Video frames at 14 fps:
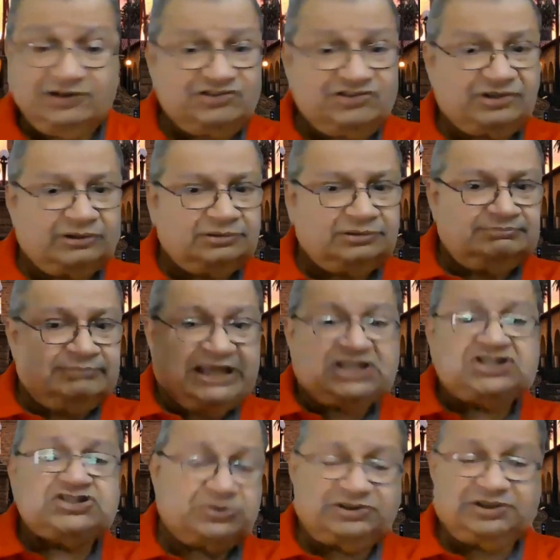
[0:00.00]
So
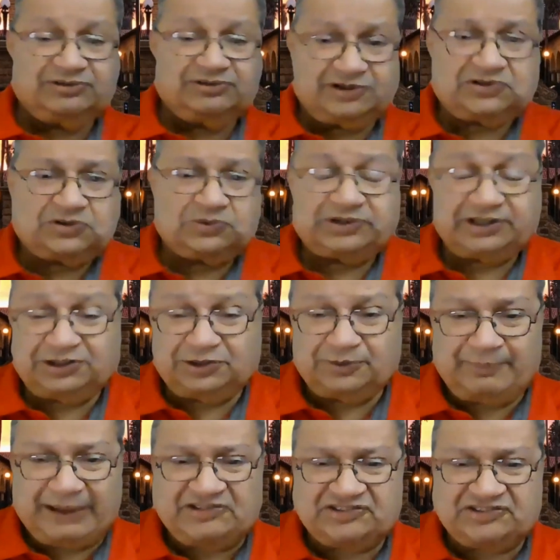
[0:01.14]
make sure you're recruiting your
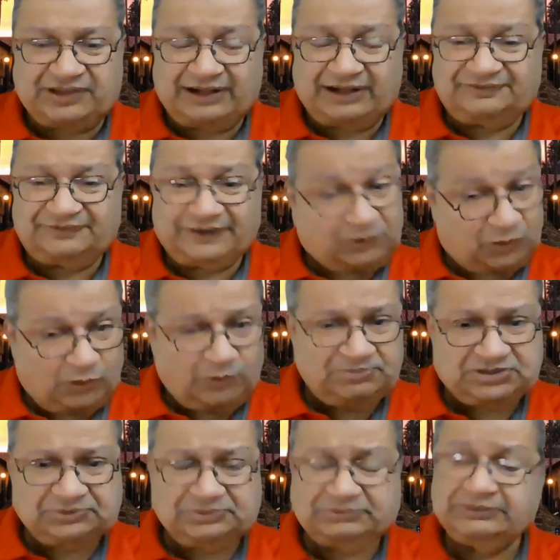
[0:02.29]
best self at
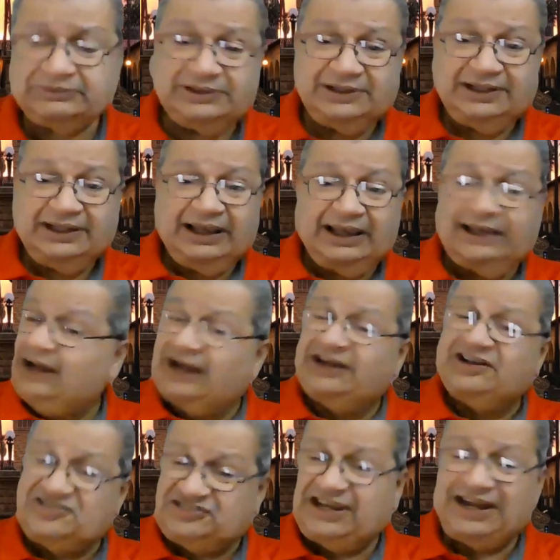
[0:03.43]
home too. and
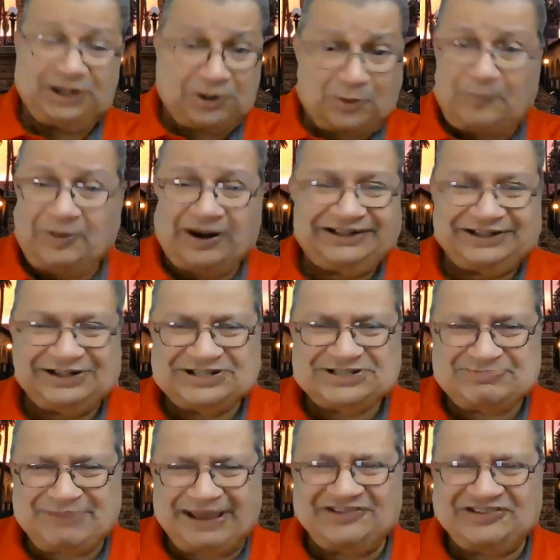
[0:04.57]
understand your
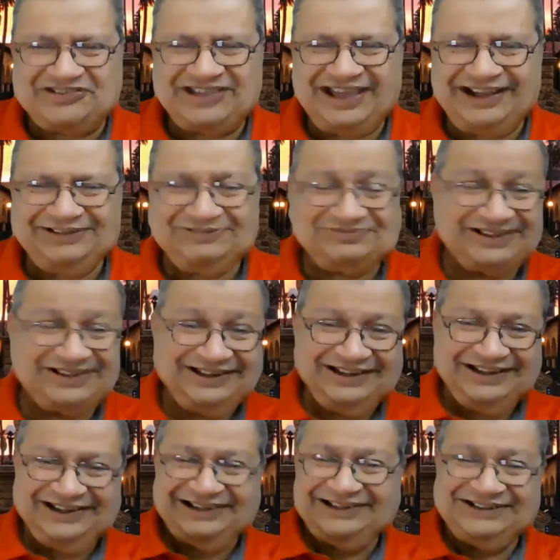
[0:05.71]
partner's best self.
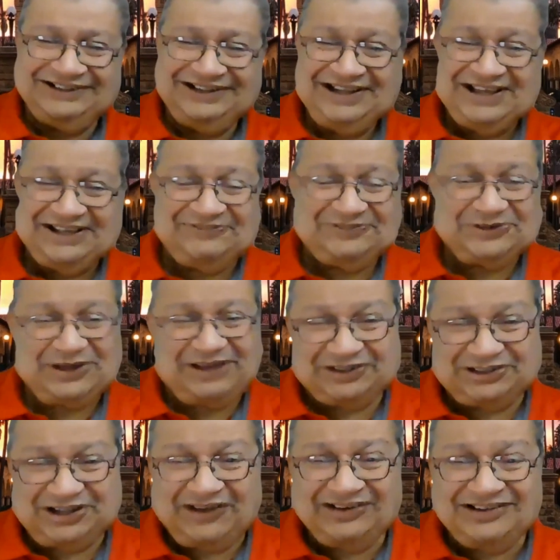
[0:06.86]
And if you have
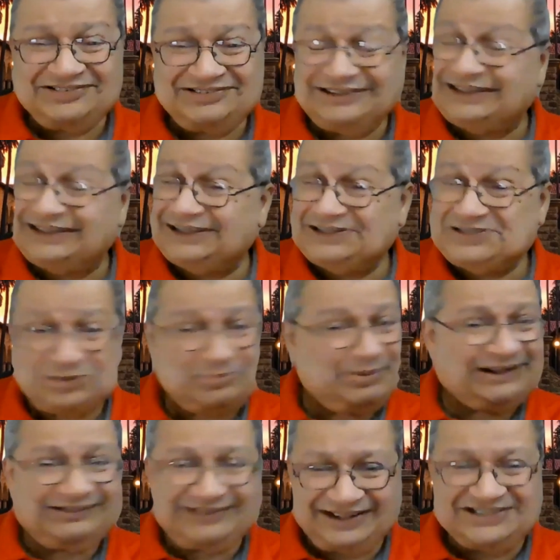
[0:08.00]
adolescent kids, you
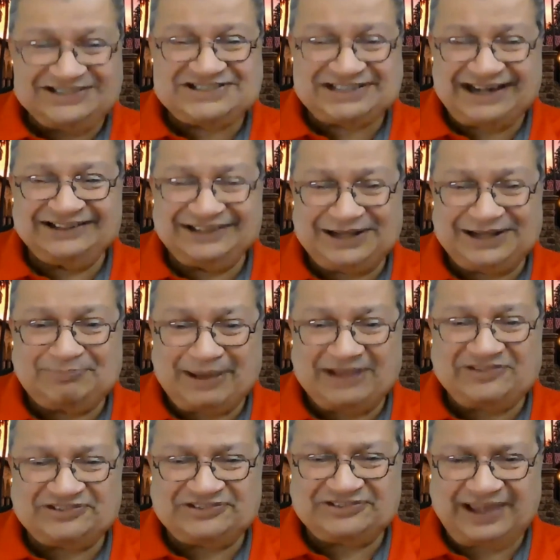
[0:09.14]
better understand their
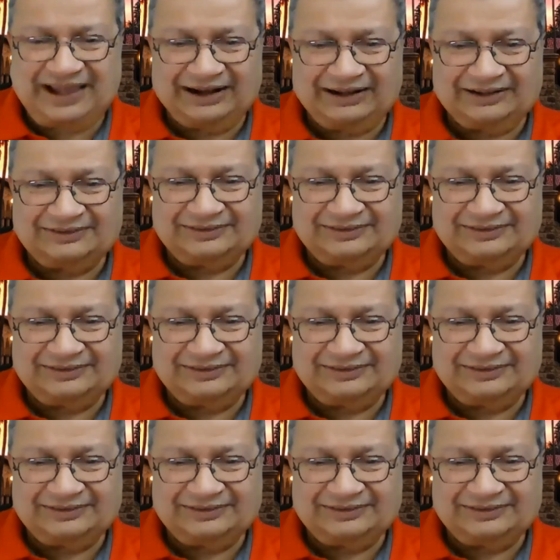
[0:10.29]
best self.